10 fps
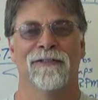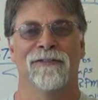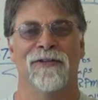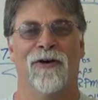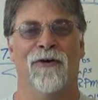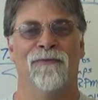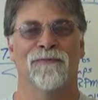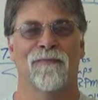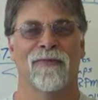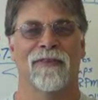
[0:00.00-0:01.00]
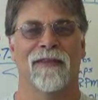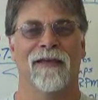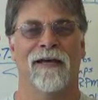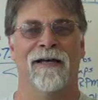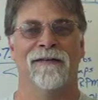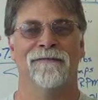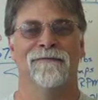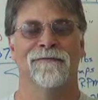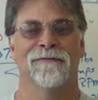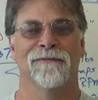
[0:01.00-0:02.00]
So uh,
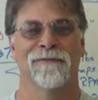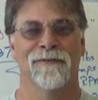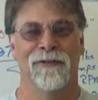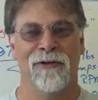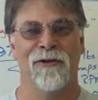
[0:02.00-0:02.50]
do